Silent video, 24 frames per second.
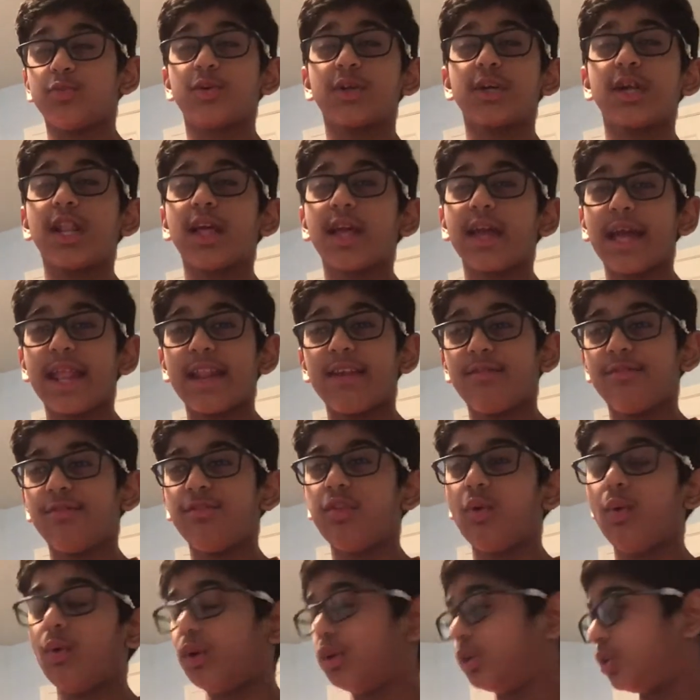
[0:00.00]
We're gonna get a
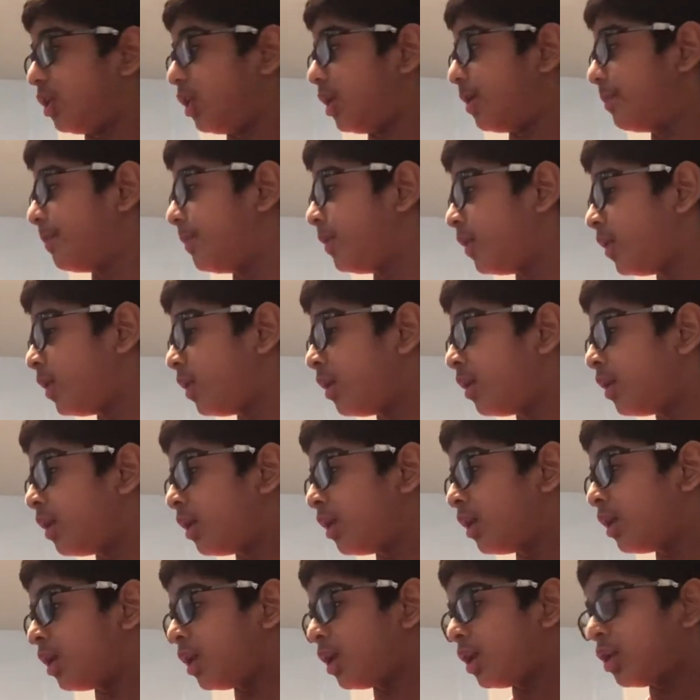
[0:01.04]
floor tom.
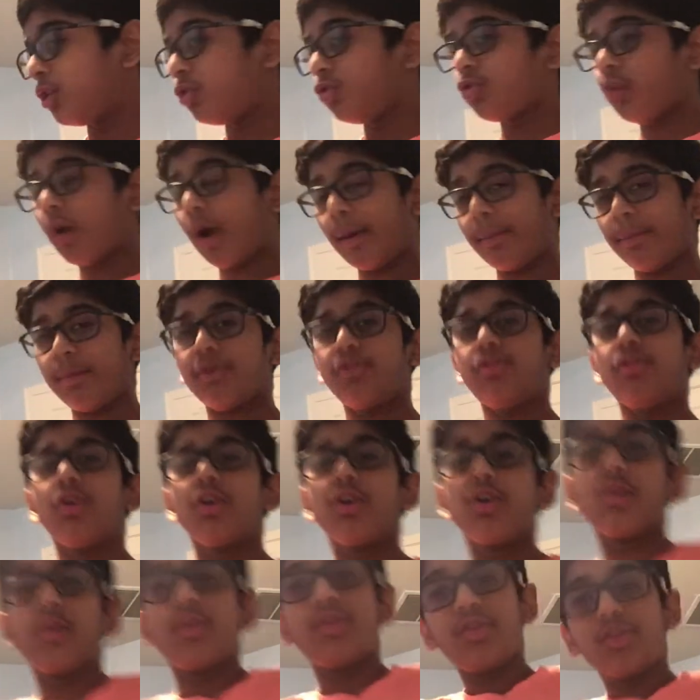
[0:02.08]
So I'm gonna show
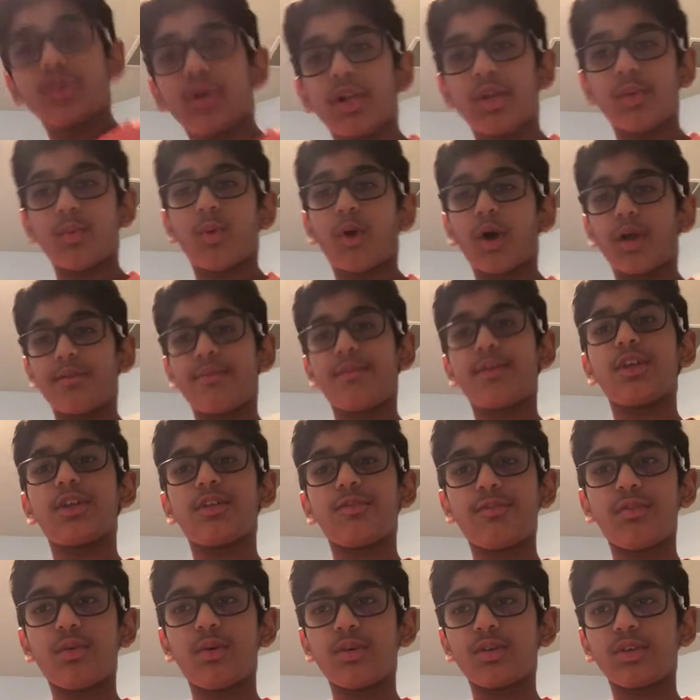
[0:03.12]
you what you're gonna want for your
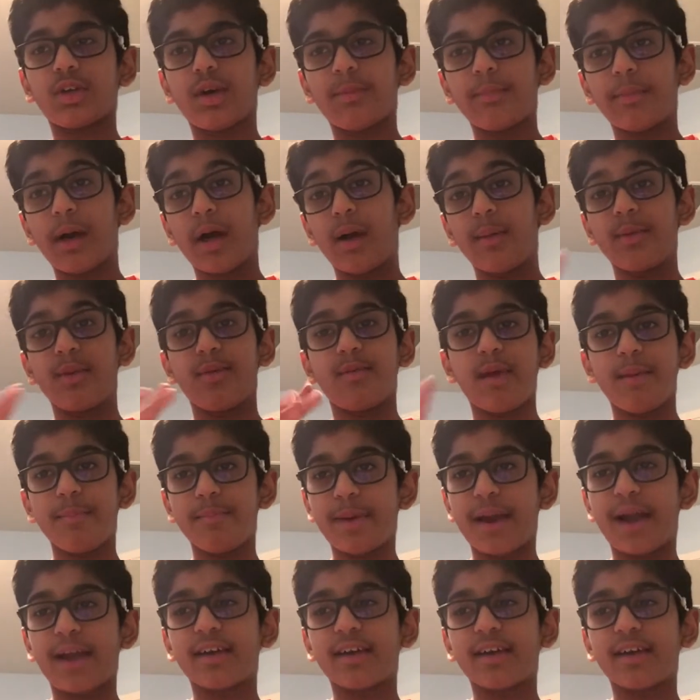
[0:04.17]
floor tom. I'll be right back.